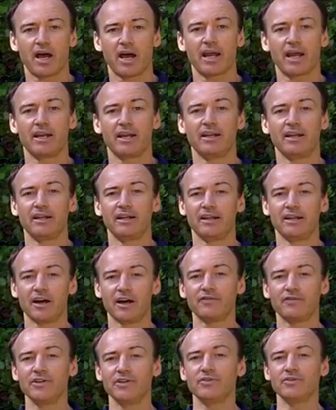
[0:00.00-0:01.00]
I'd
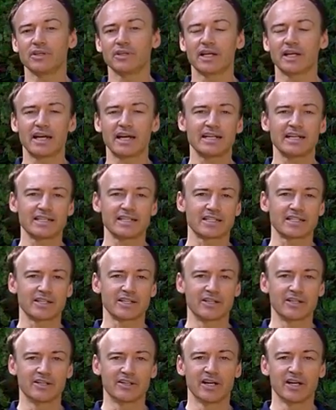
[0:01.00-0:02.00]
love you to
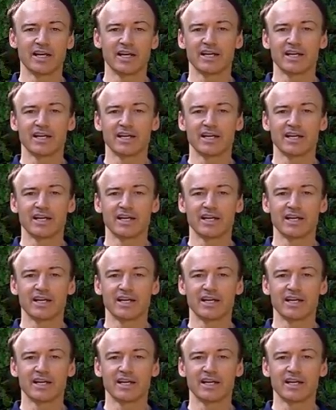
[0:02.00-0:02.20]
answer